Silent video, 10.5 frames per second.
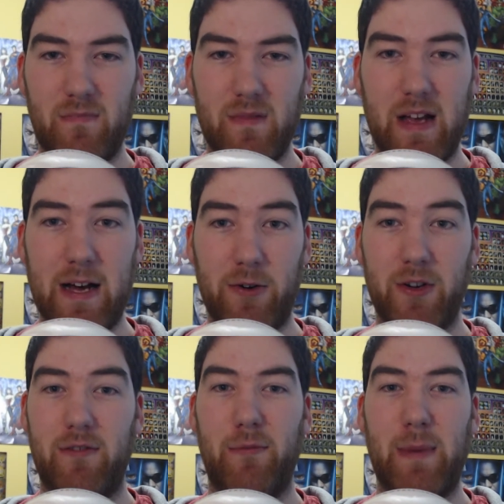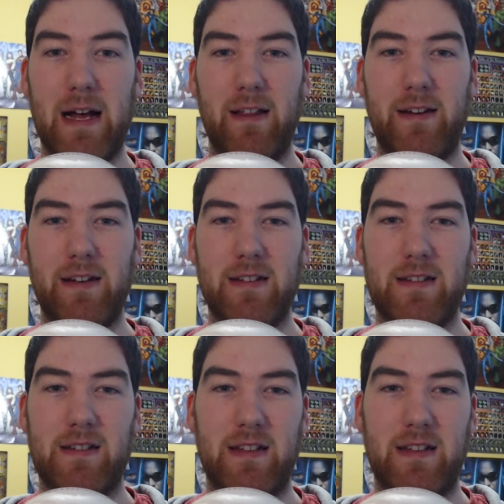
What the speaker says: how good of a pilot he is